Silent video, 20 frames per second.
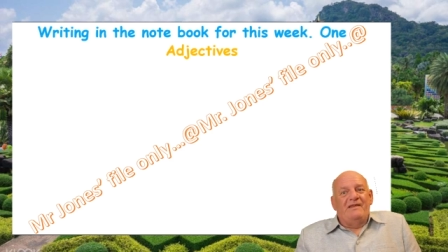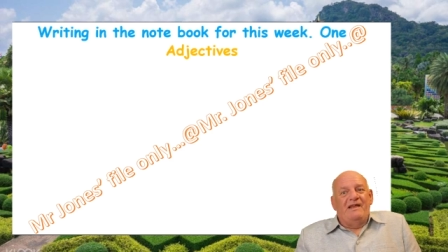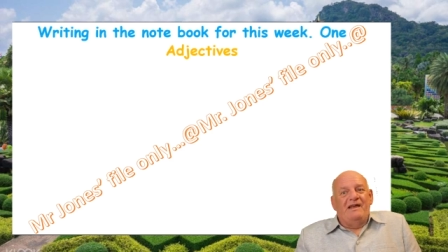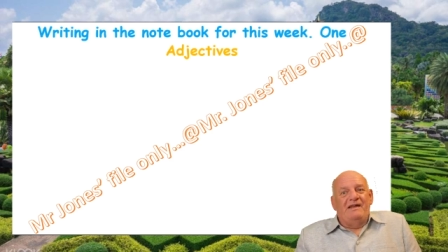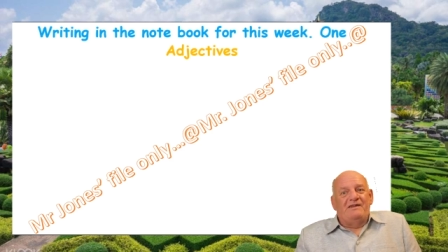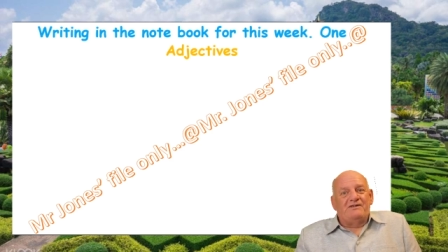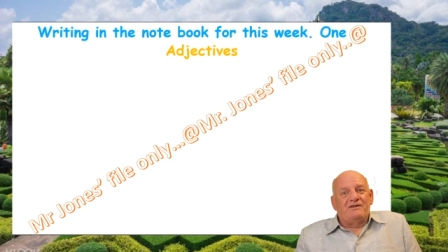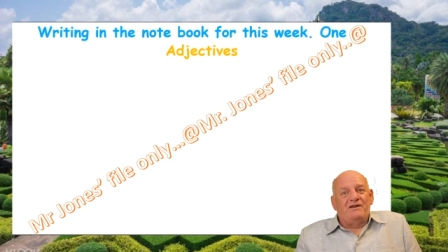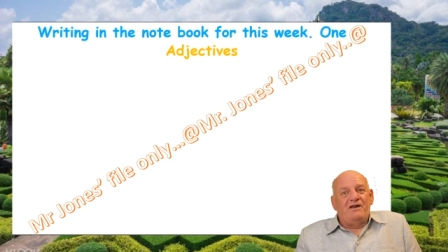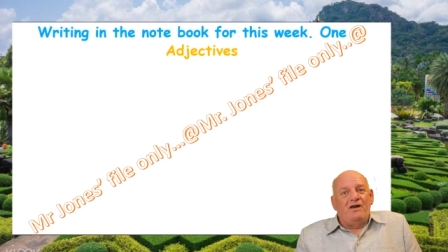
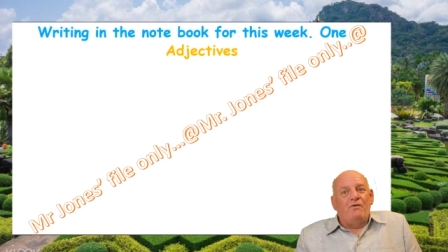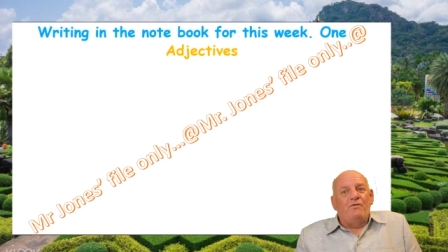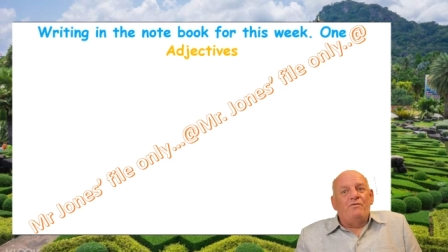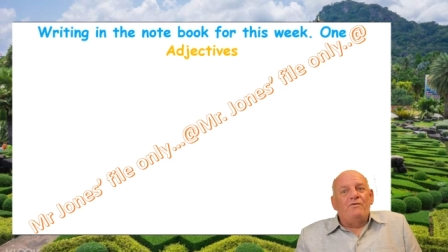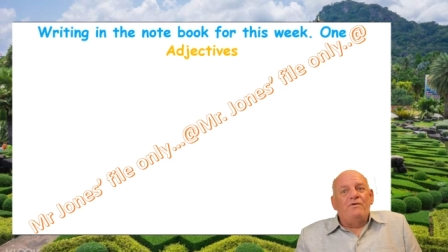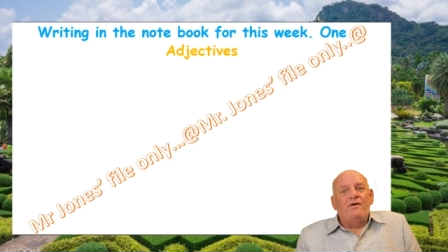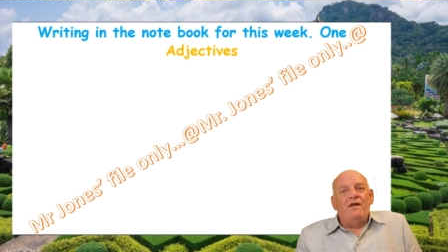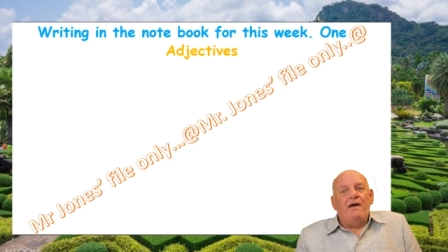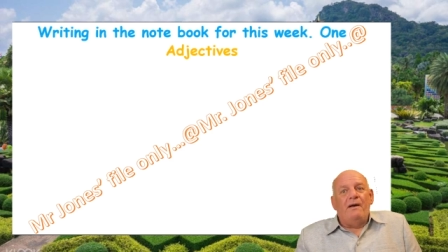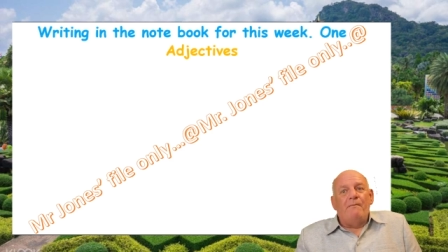Let's go.
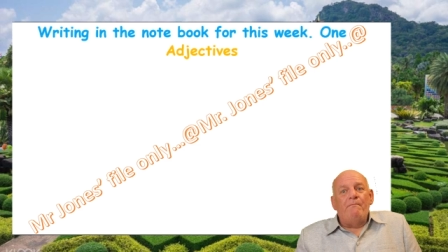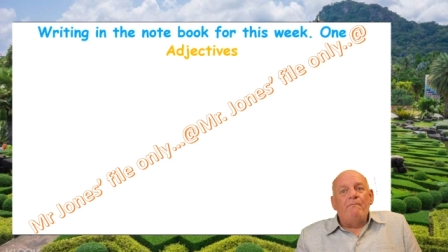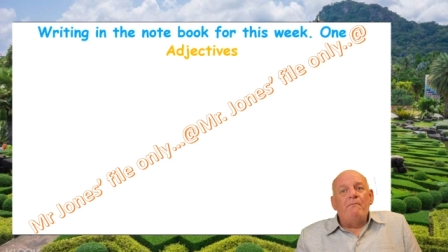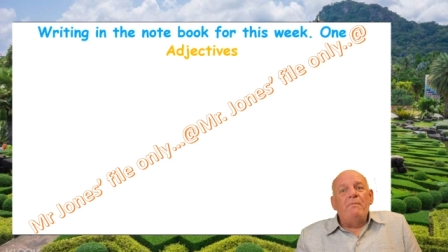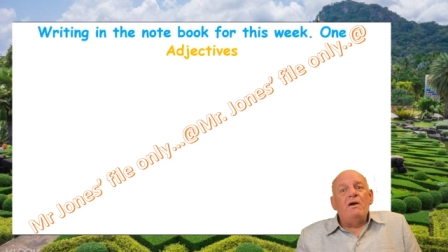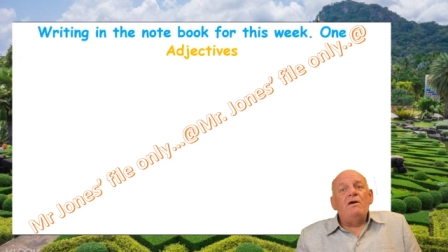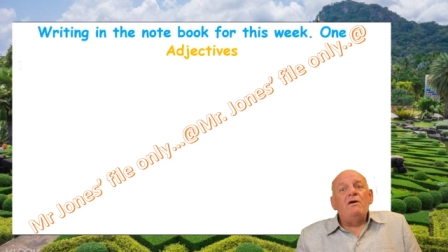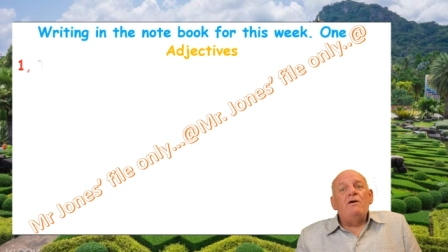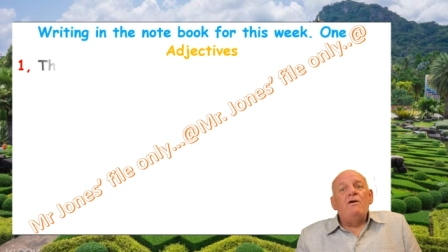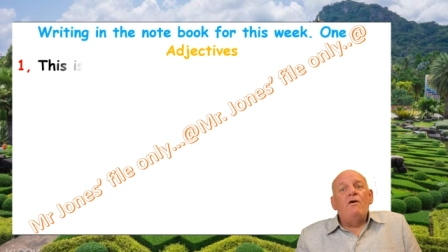
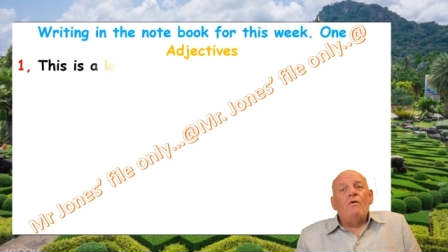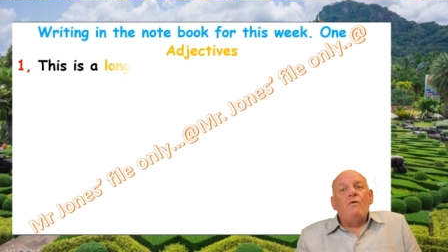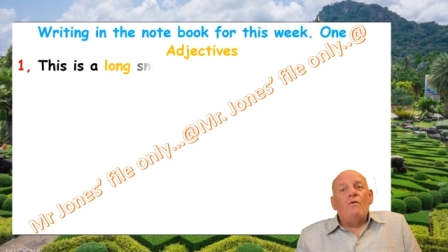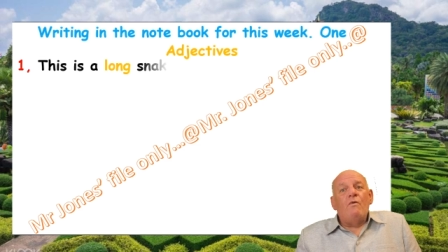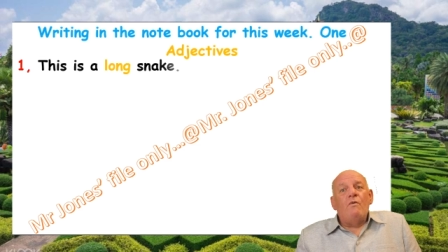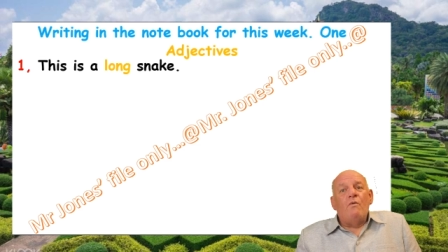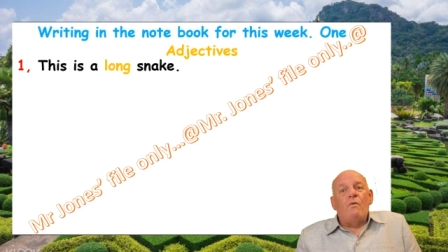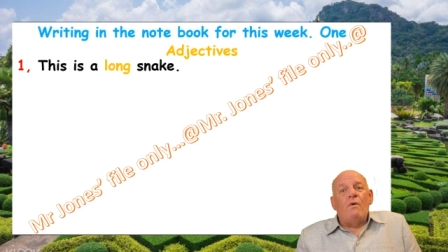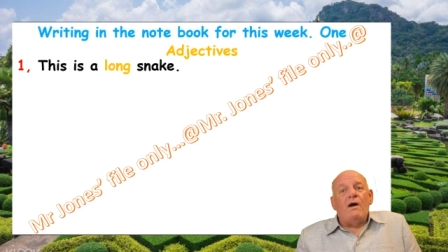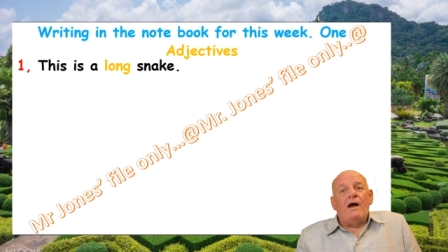Number
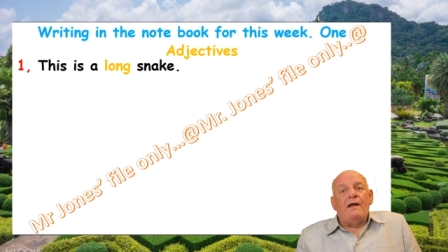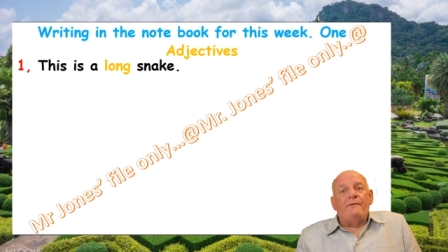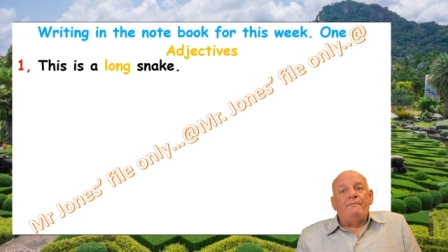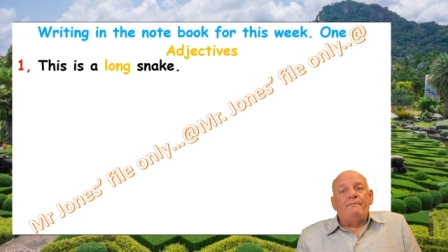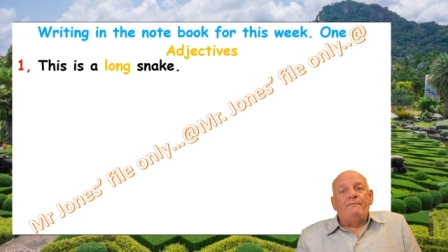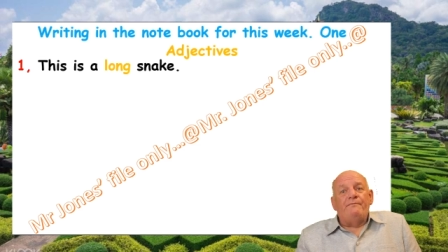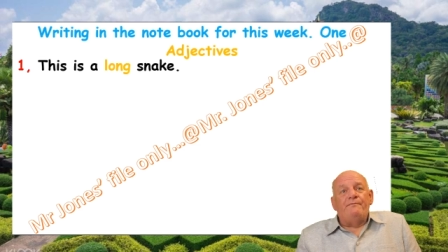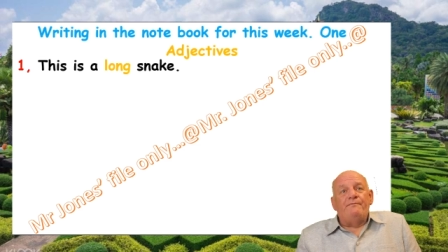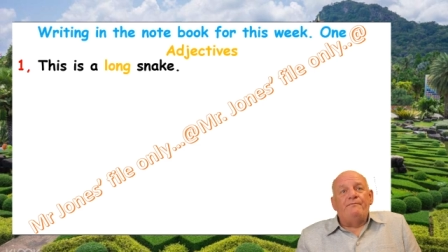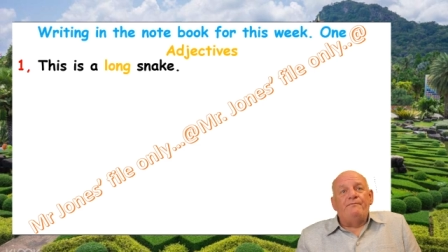
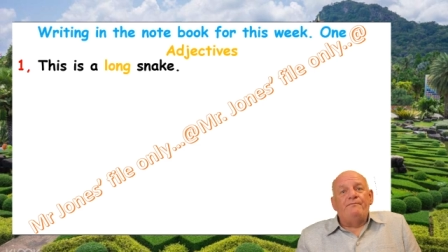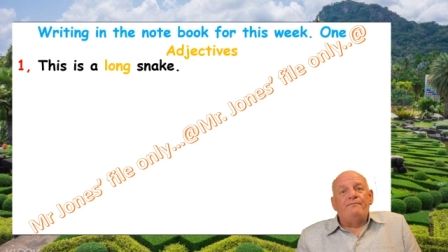one.